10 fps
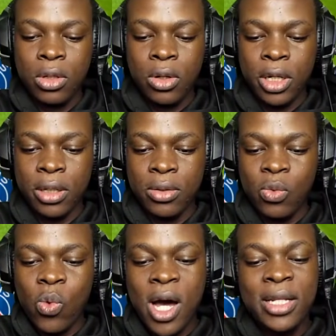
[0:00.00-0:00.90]
Okay.
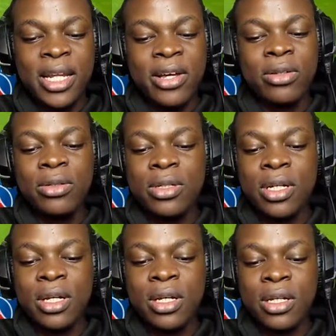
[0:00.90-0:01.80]
one nil
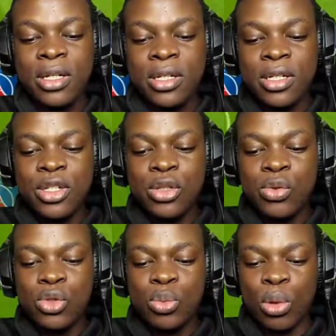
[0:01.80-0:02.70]
is
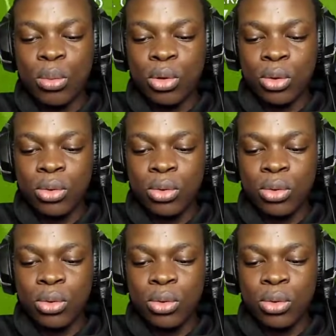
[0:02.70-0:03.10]
too small, bro.